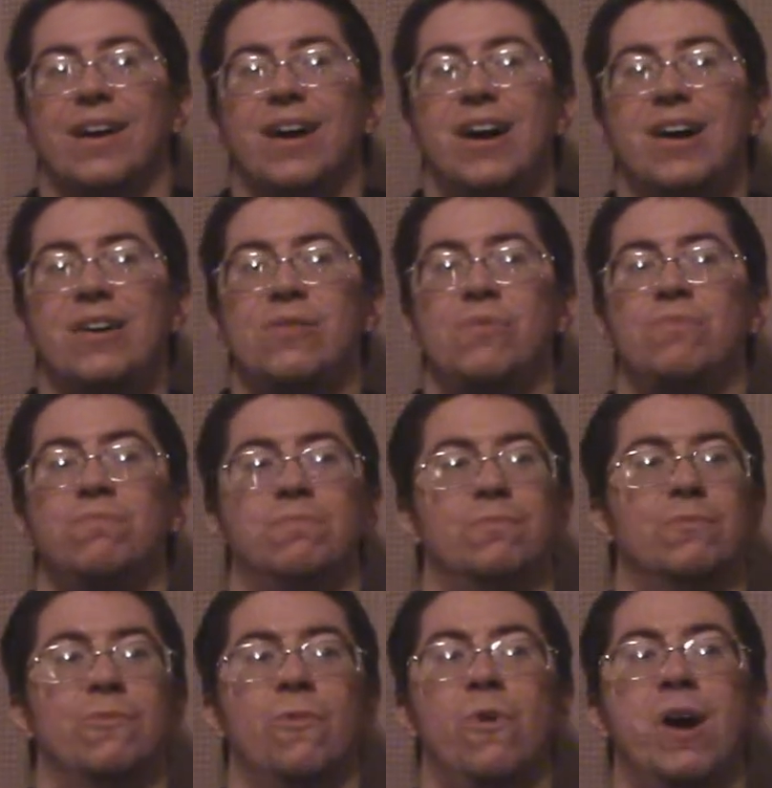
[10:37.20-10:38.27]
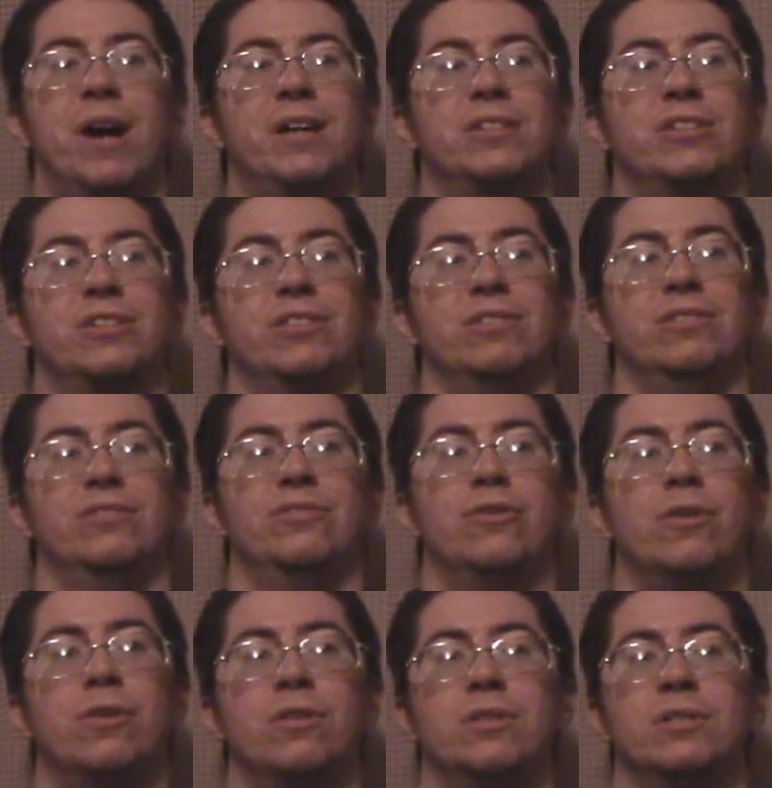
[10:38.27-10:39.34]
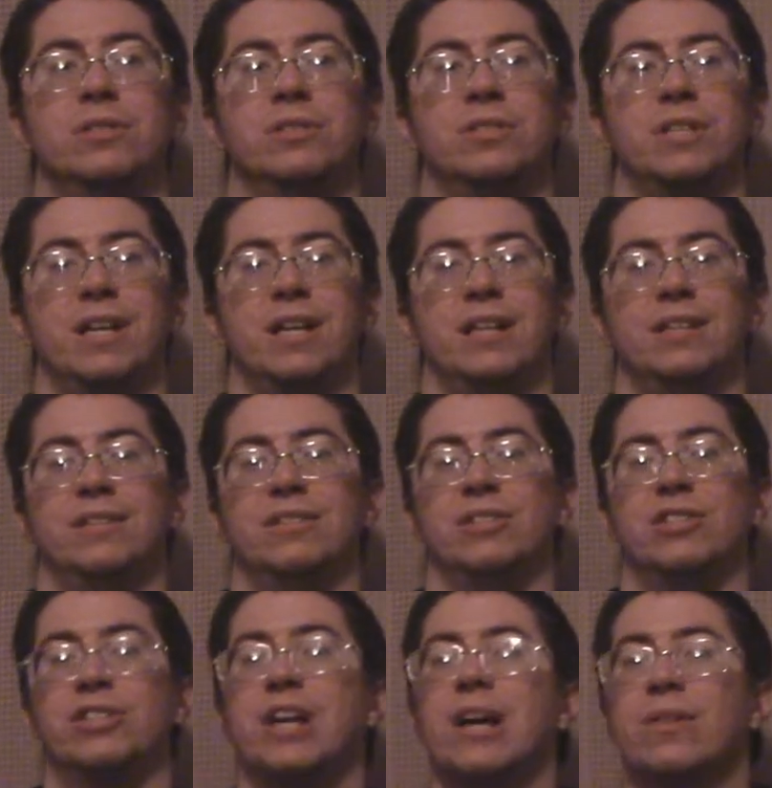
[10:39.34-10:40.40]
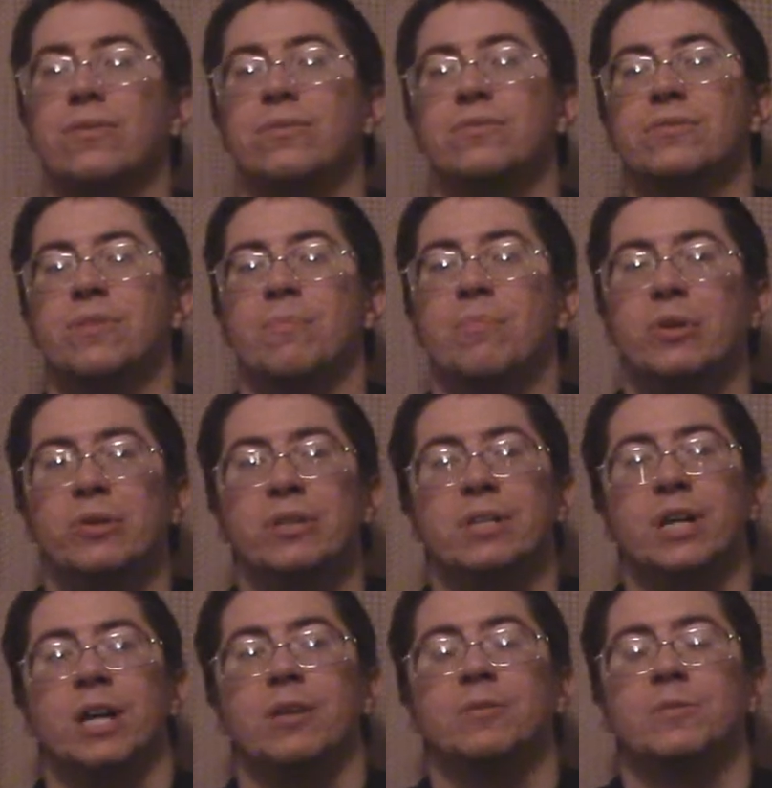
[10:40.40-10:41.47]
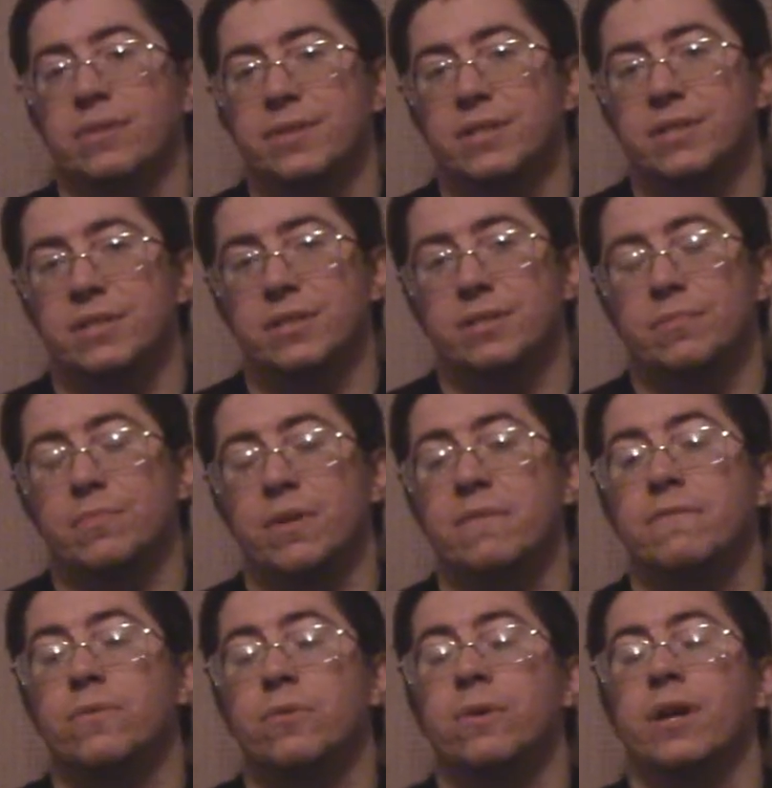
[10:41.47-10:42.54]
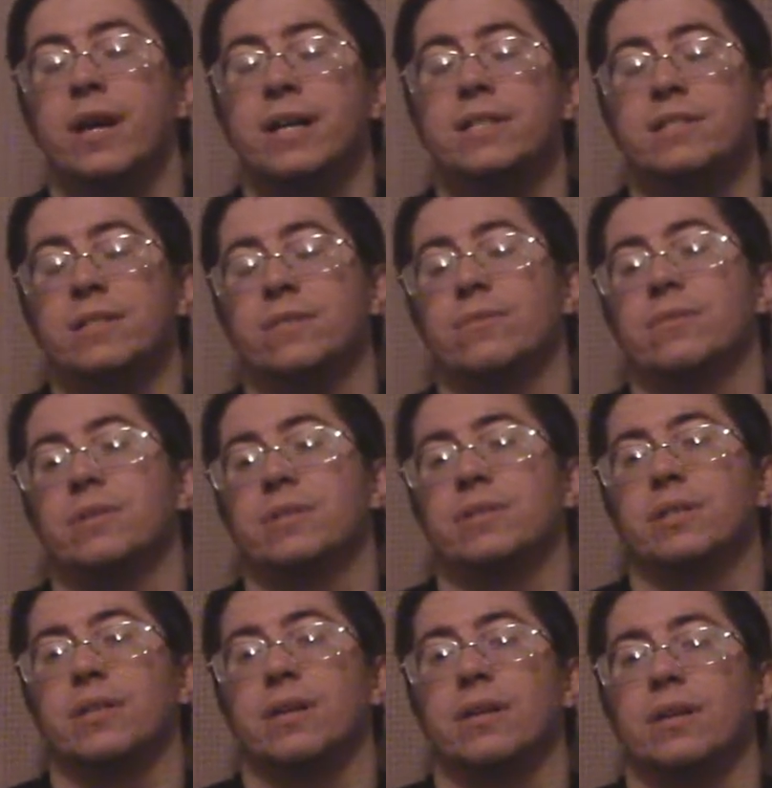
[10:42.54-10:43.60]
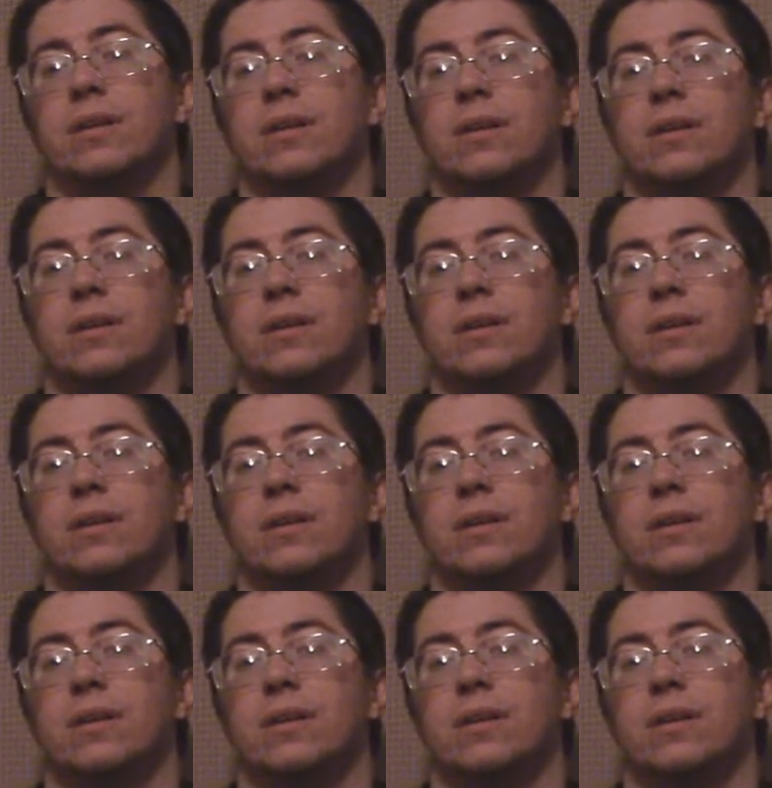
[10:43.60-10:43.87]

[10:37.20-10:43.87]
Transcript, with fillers: I'll watch Jaws and The Shallows a billion times this before I sit through this again.